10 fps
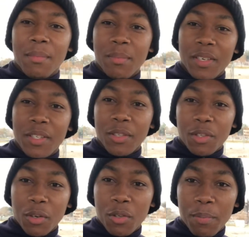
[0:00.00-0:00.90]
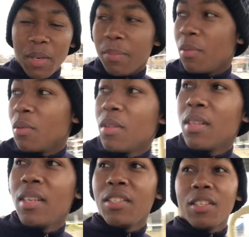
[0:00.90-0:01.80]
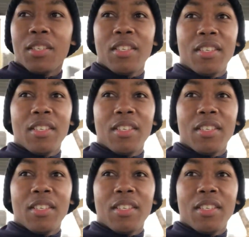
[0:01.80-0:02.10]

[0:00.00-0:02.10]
you should talk to people. Just